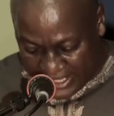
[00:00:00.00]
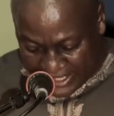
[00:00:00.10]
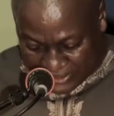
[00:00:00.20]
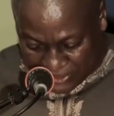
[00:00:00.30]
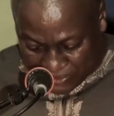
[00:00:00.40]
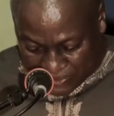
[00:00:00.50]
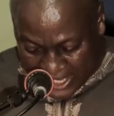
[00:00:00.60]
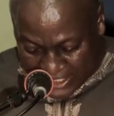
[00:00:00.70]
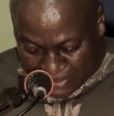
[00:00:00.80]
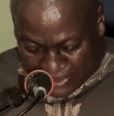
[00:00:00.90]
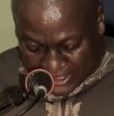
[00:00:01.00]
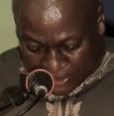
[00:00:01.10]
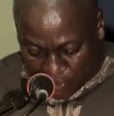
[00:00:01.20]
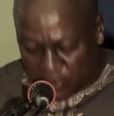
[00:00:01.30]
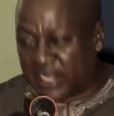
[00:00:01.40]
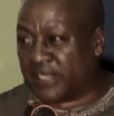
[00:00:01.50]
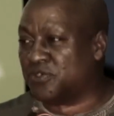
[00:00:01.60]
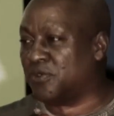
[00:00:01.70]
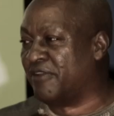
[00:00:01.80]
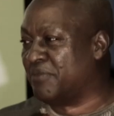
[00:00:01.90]
and so I deem it an honor
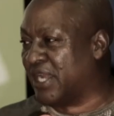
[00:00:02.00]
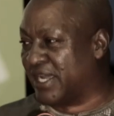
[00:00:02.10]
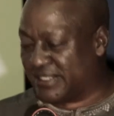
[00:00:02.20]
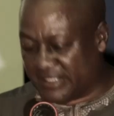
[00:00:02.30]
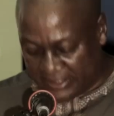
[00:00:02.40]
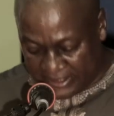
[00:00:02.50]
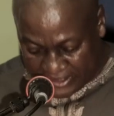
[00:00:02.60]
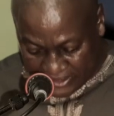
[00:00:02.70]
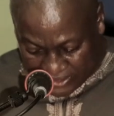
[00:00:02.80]
to have been asked